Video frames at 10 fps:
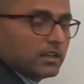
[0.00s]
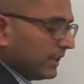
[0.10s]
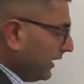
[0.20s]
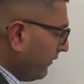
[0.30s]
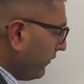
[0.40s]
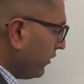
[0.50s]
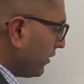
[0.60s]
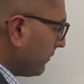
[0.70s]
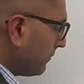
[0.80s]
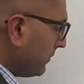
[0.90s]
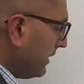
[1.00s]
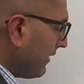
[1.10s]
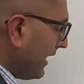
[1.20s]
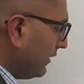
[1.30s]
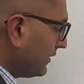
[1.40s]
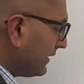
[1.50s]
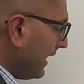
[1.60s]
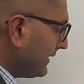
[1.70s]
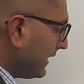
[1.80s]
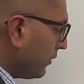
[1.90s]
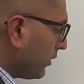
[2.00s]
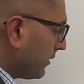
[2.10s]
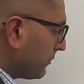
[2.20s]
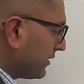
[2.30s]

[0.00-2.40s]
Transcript: if your p-value is less than 1%.